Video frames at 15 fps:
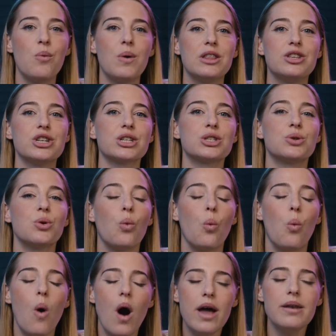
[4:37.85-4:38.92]
With just
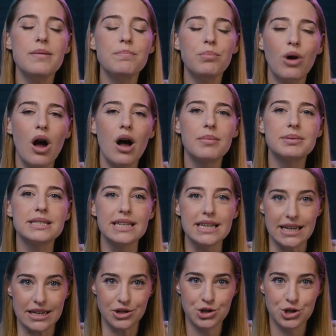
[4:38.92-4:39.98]
one prompt
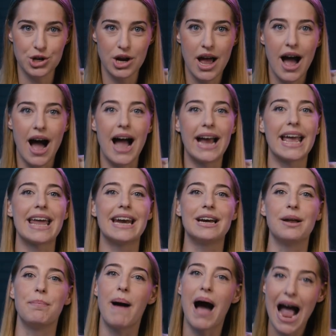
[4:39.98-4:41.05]
each, I
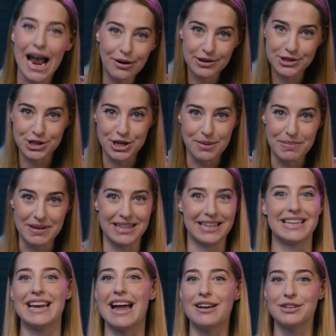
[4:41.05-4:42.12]
added a pirate ship in
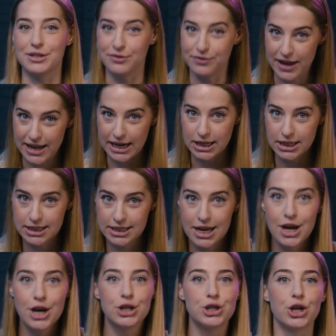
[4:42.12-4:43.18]
the canals of Venice,
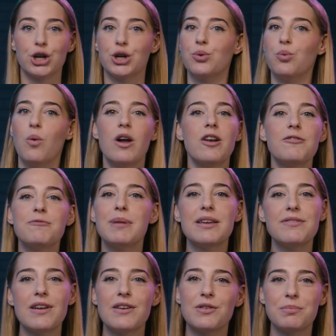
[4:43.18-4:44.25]
turned one of
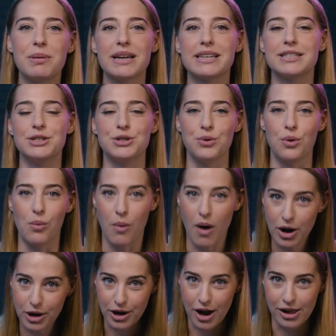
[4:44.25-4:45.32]
my favorite pics into a
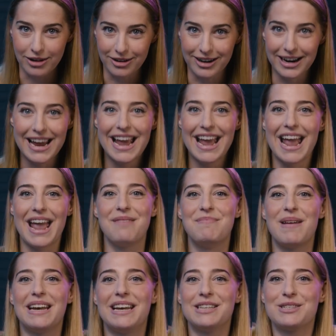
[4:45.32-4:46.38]
watercolor, and
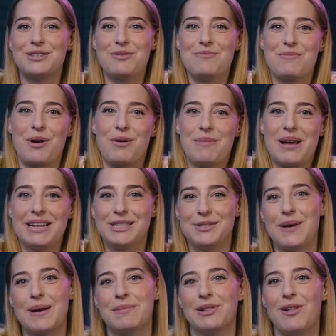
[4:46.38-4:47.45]
made it so mermaids
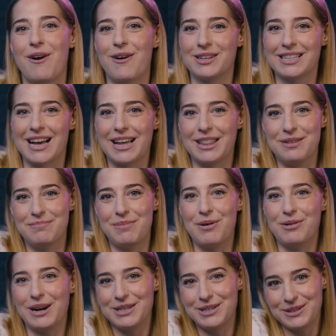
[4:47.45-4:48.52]
swam alongside the
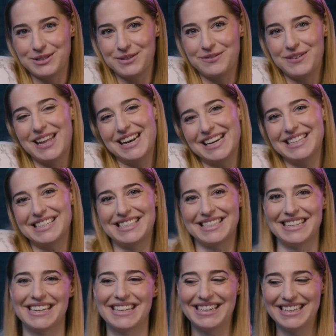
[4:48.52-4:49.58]
boat I took to
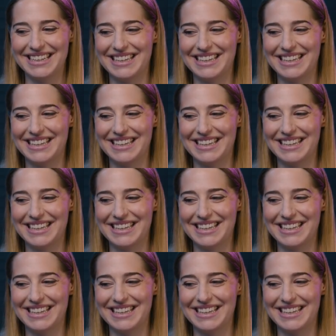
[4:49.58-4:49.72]
Venice.